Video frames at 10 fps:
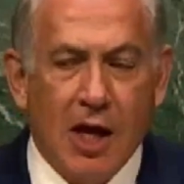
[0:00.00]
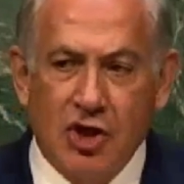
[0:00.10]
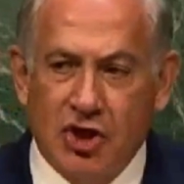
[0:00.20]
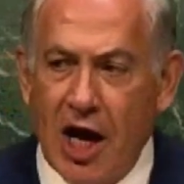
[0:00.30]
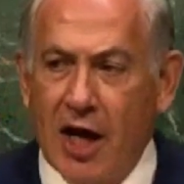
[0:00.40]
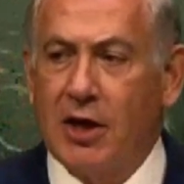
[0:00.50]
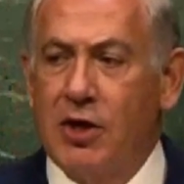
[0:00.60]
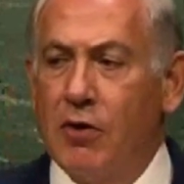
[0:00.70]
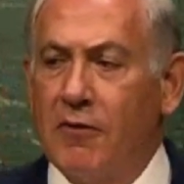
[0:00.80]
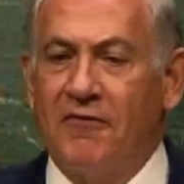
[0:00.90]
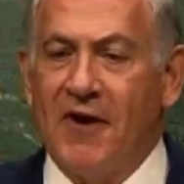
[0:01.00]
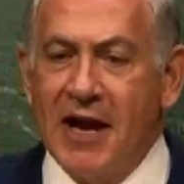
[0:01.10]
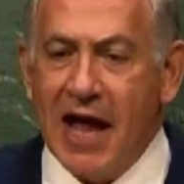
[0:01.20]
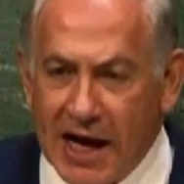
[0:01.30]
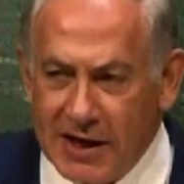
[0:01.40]
check your
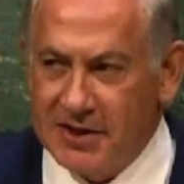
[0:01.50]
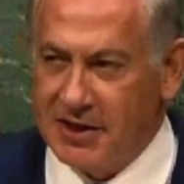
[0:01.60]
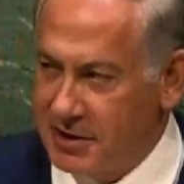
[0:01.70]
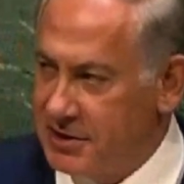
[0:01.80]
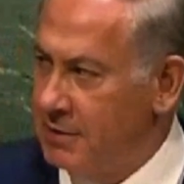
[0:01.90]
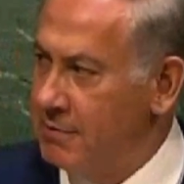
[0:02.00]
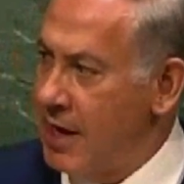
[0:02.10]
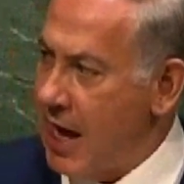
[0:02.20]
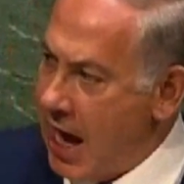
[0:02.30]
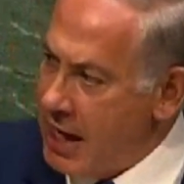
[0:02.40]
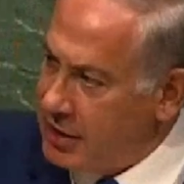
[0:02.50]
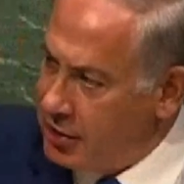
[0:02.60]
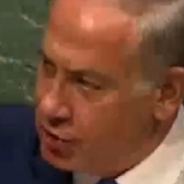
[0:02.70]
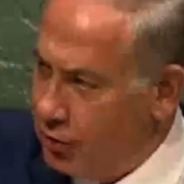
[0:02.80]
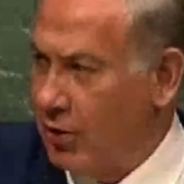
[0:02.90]
fanaticism at
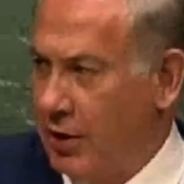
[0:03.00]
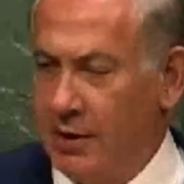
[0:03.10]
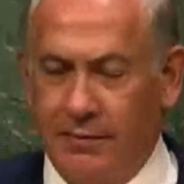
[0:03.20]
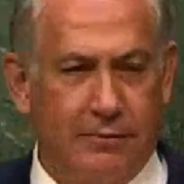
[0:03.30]
the door."